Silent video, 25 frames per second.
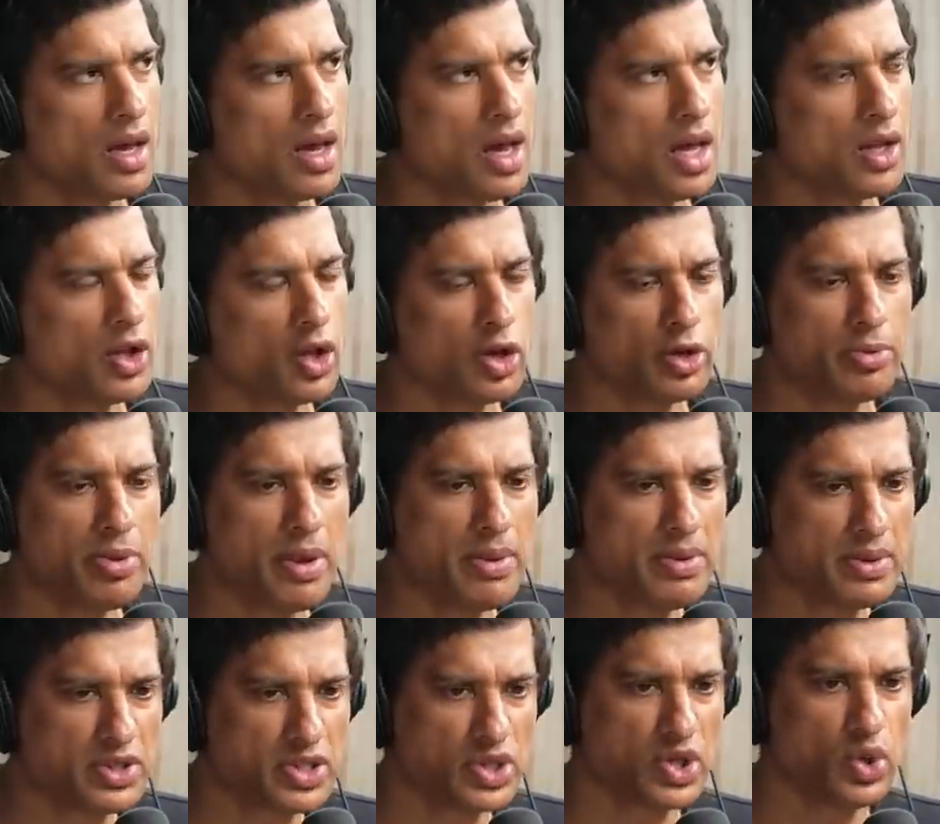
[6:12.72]
A lot of
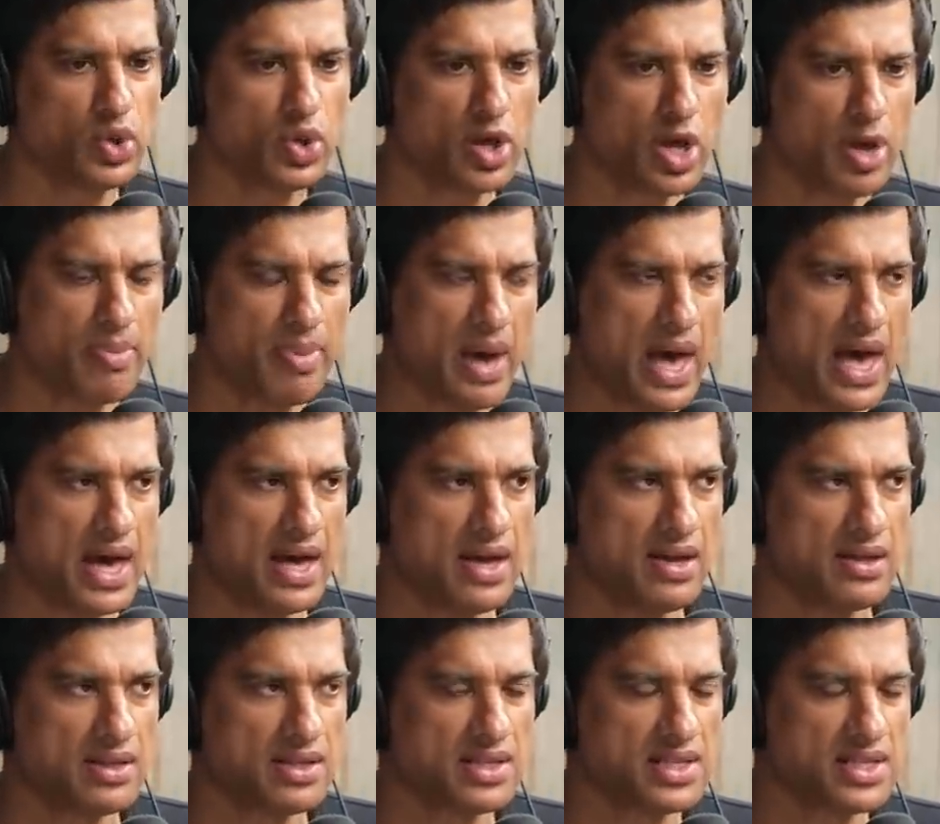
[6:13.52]
people talk
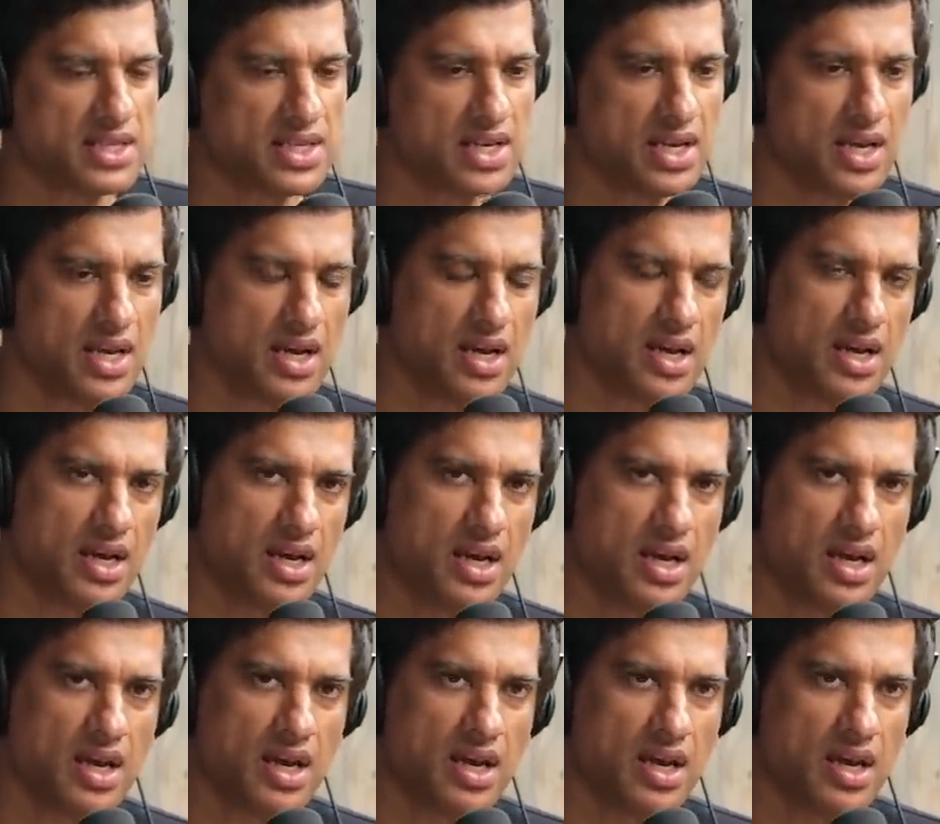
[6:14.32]
about
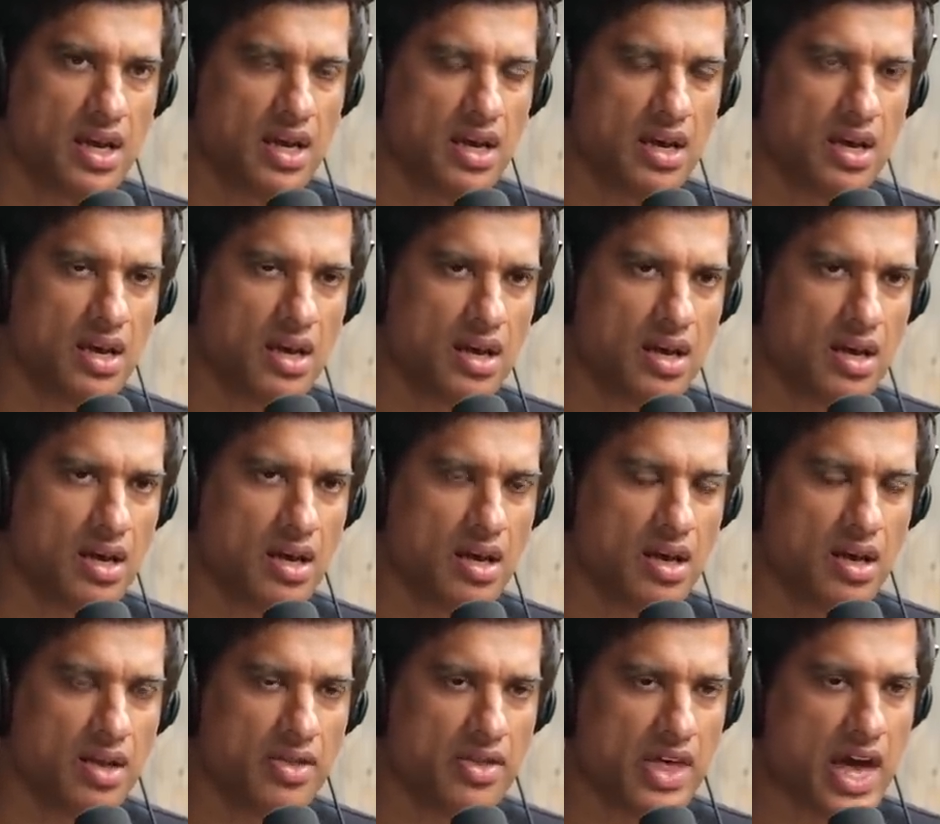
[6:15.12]

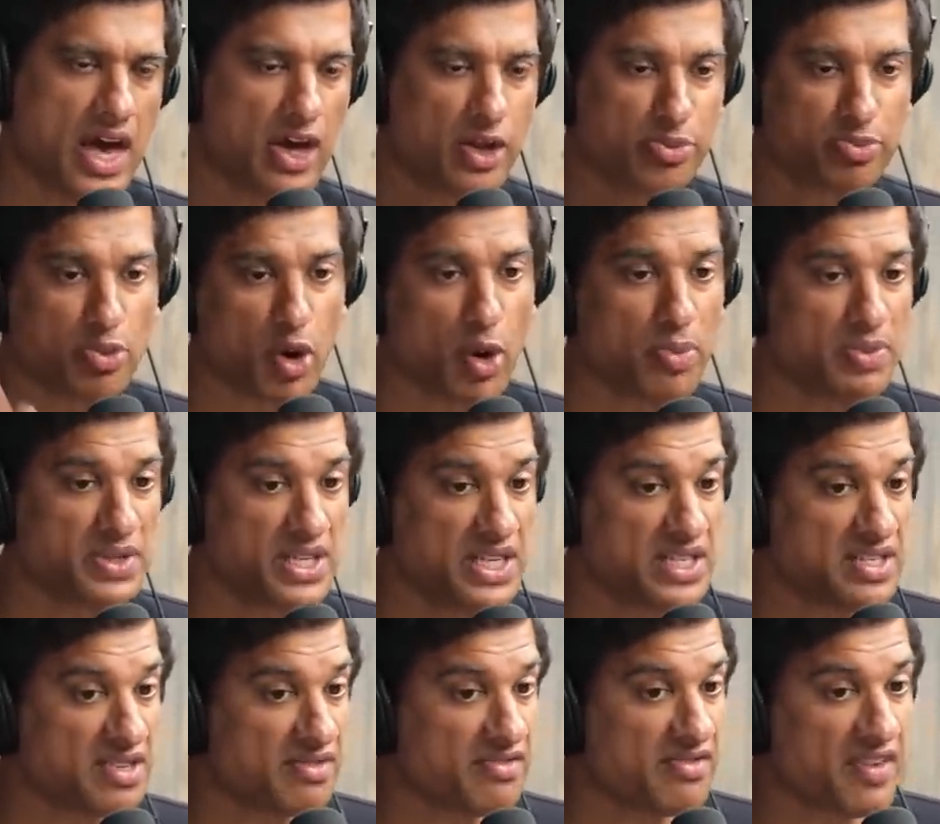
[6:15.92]
the health
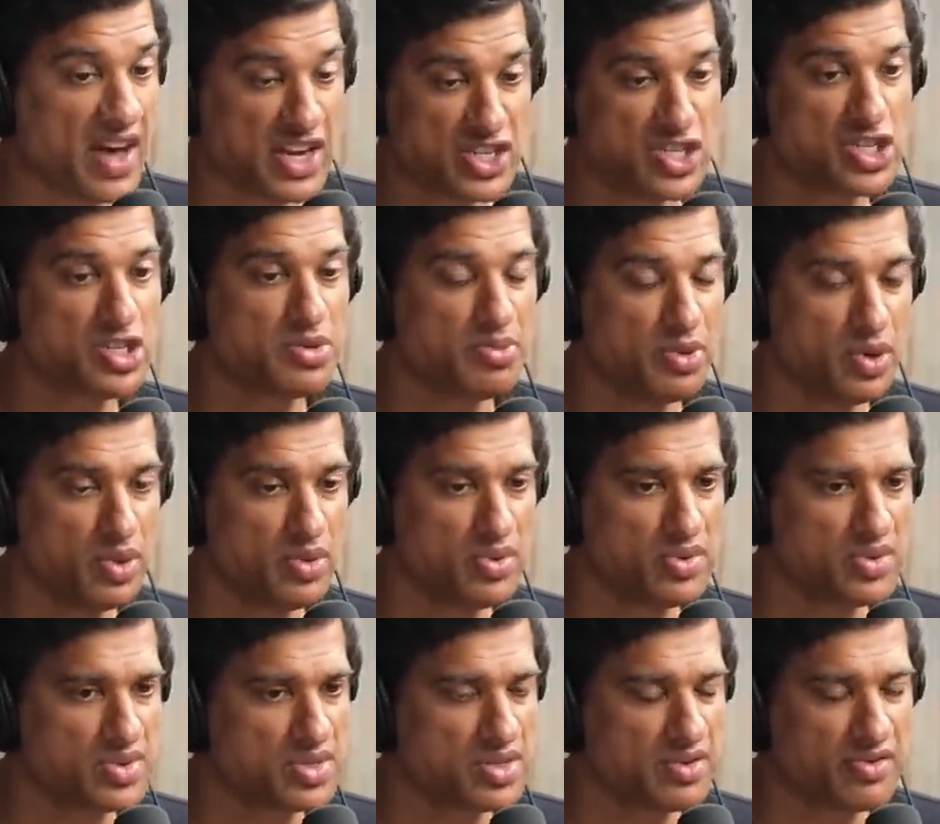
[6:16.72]
properties of
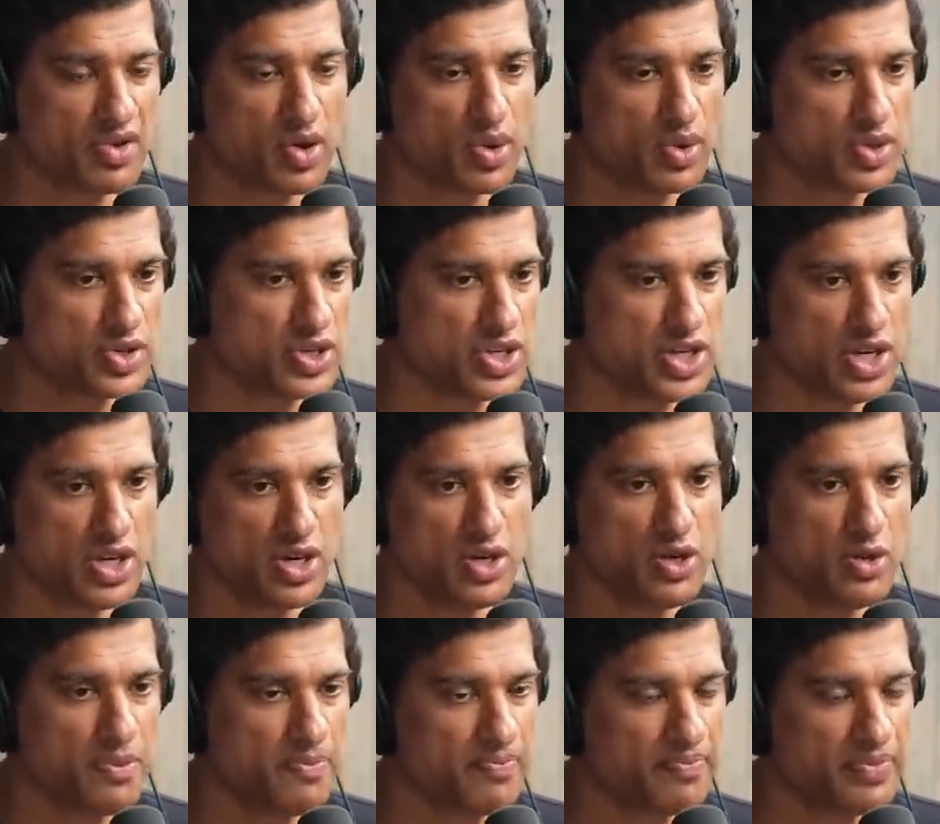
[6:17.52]
vegetables. Of course,
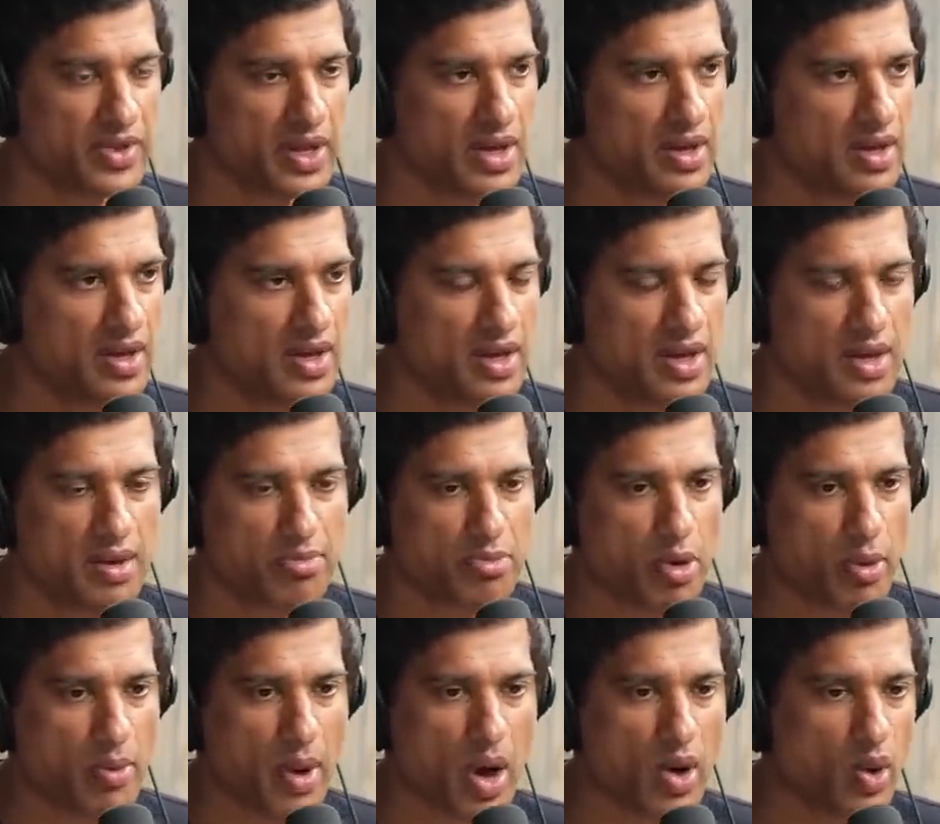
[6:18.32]
you
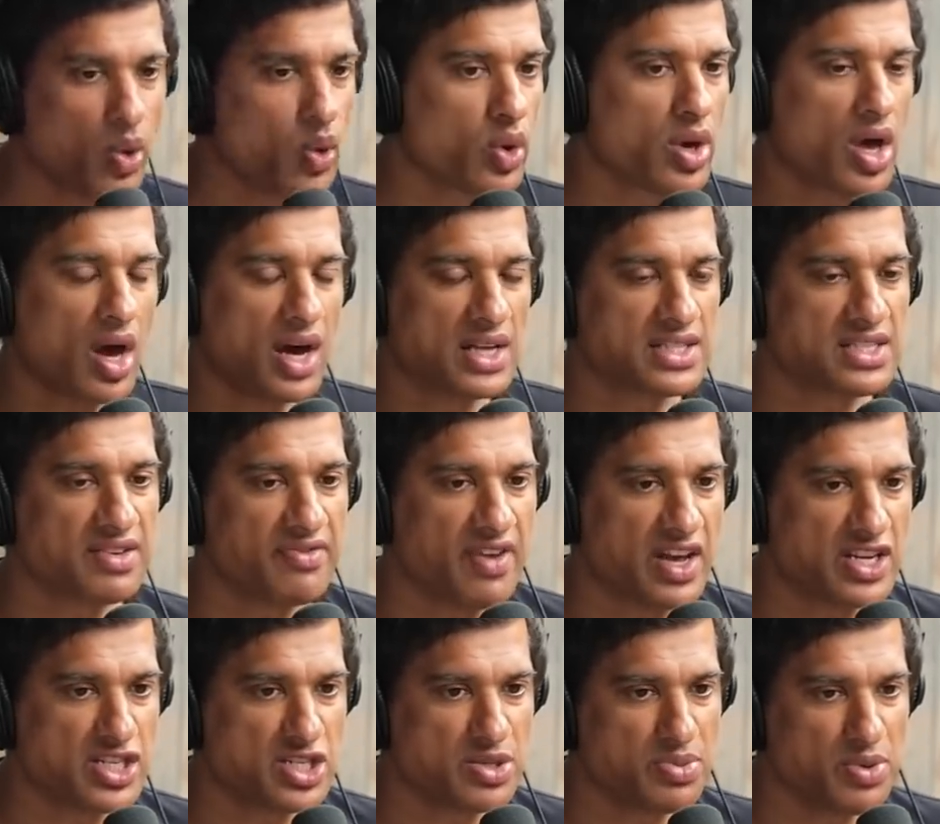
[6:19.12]
promote all kinds of
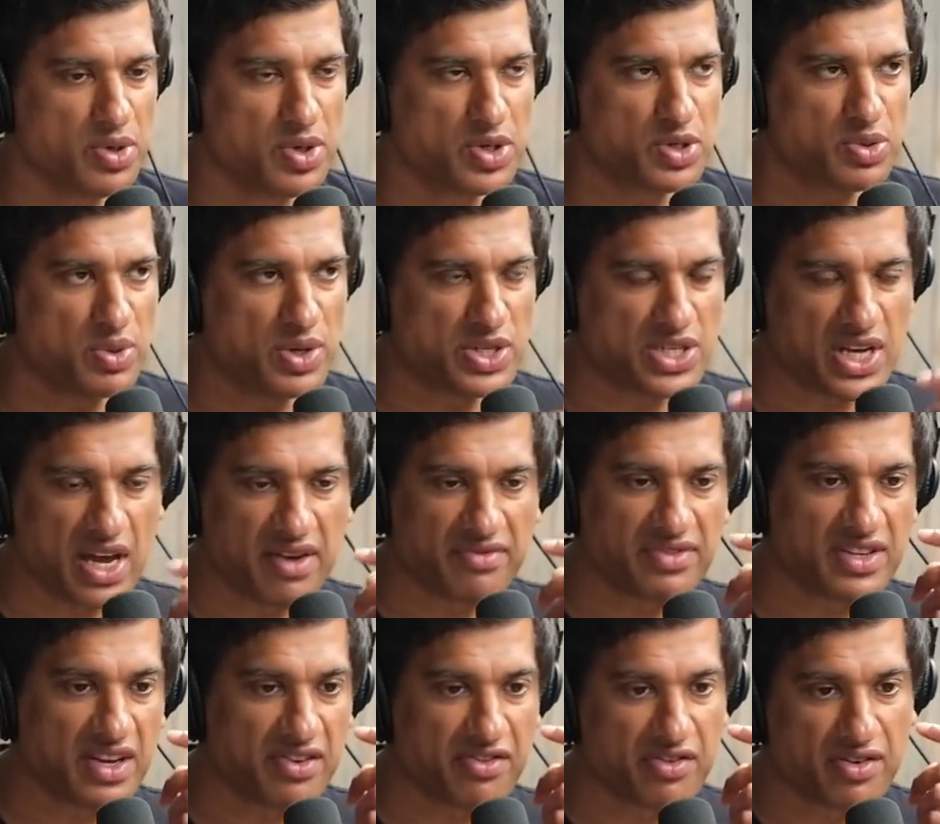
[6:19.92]
vegetables, which
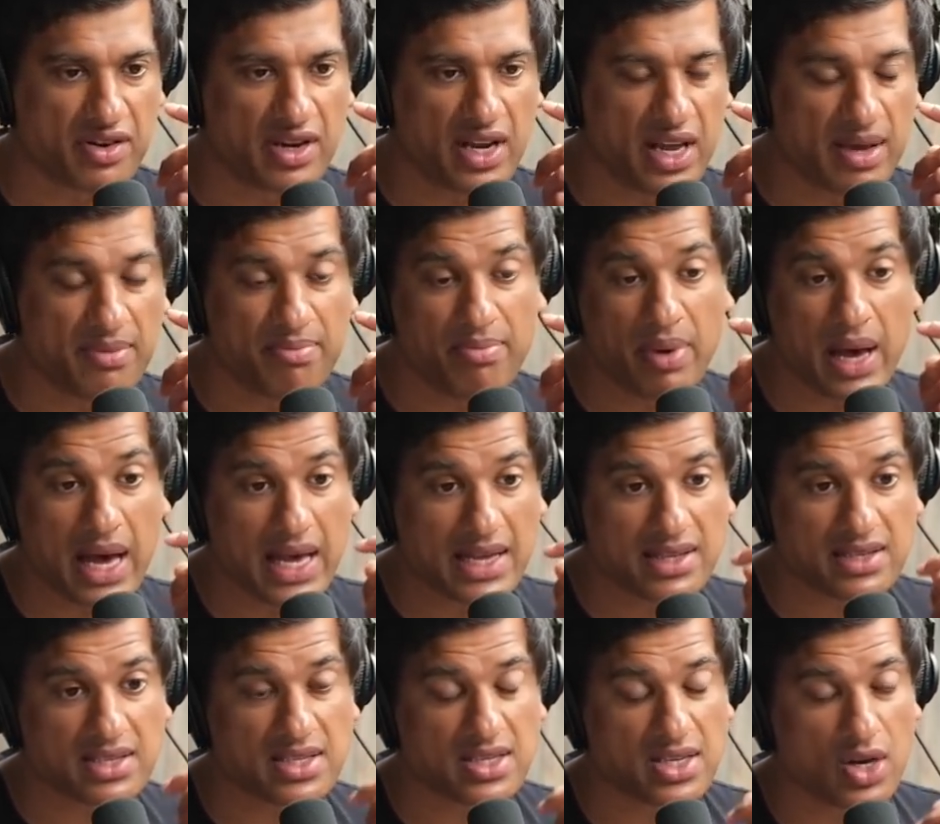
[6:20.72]
have different
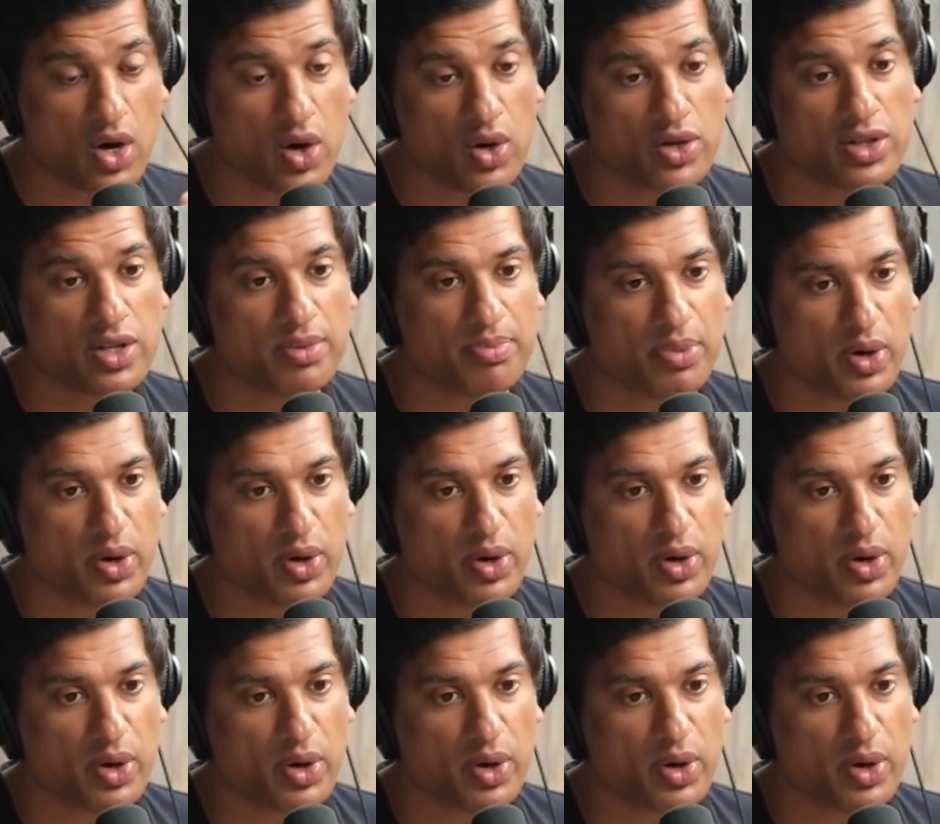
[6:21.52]
impacts on the